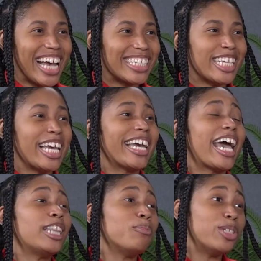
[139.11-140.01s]
I say
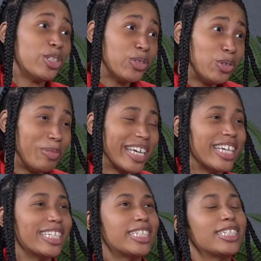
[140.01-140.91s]
Kalamazoo
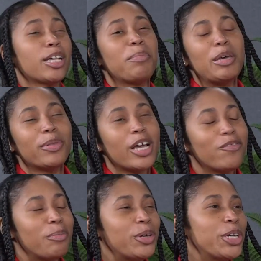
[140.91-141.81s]
because some people are
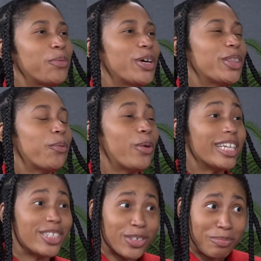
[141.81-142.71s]
familiar with
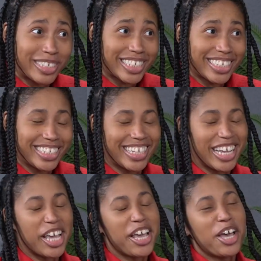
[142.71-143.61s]
Western Michigan.
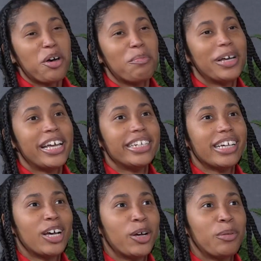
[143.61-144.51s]
But
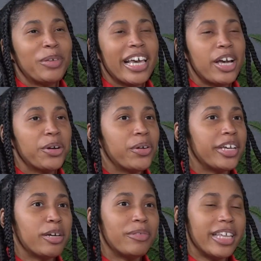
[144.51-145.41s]
um, yeah,
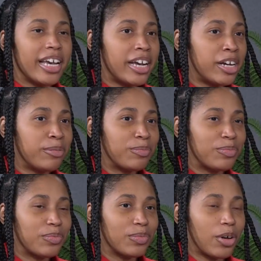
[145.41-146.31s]
growing up there,
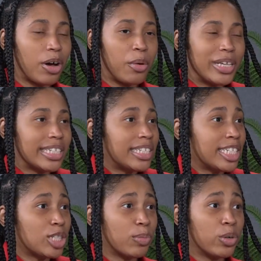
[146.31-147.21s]
always into
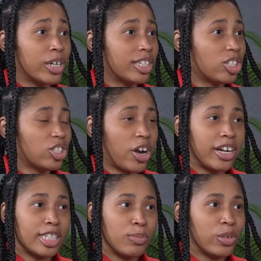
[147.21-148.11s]
sports,
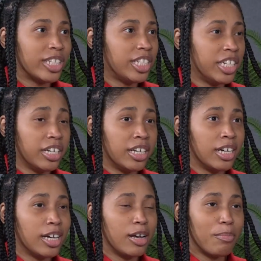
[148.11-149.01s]
started sports
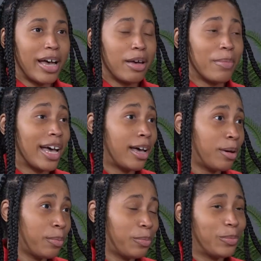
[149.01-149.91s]
young. My
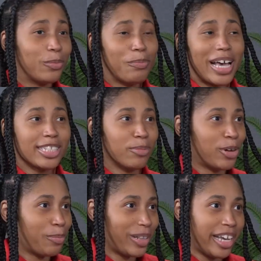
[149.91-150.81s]
mom,
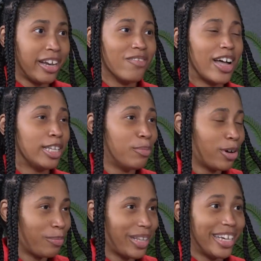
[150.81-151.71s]
basketball player,
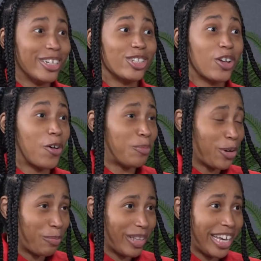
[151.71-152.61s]
volleyball player,
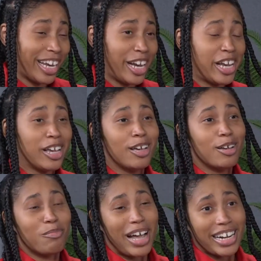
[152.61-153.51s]
softball player.
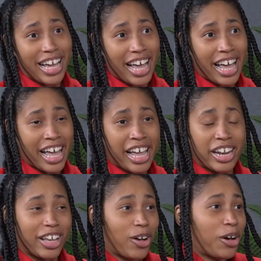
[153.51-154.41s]
My dad,
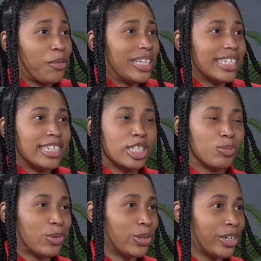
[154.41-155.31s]
always into
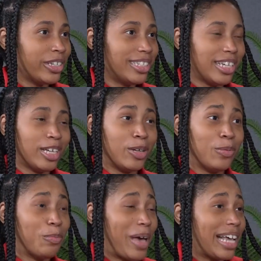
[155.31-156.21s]
sports,
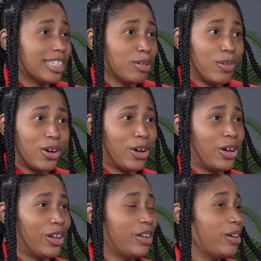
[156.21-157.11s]
um,
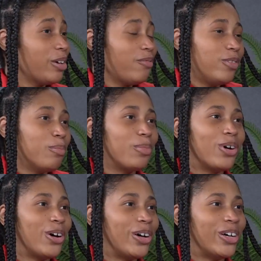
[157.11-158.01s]
basketball,
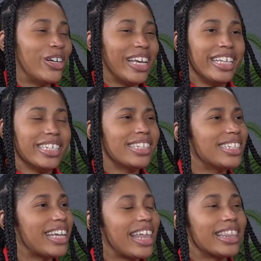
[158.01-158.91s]
football, and just
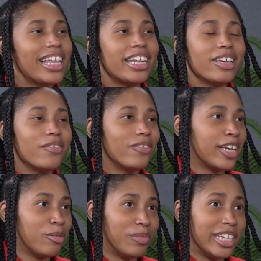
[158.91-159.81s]
an athletic
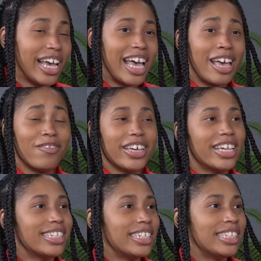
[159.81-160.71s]
family. I have
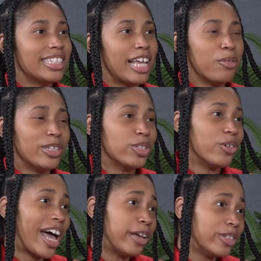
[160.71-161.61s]
cousins that went to
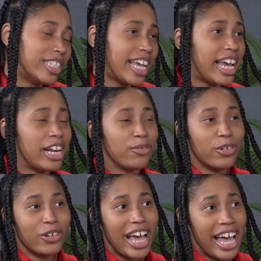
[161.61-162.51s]
Ohio State,
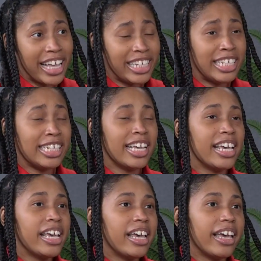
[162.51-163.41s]
Rhode Island,
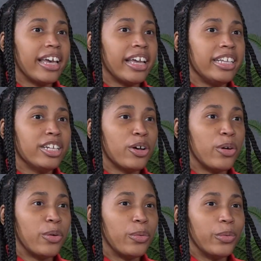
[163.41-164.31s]
and you
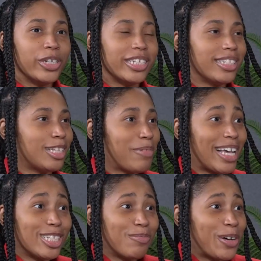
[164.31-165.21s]
know, we're just the
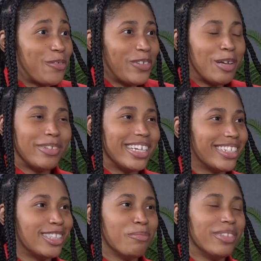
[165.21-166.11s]
basketball family is
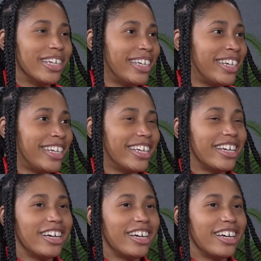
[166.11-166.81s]
in the blood.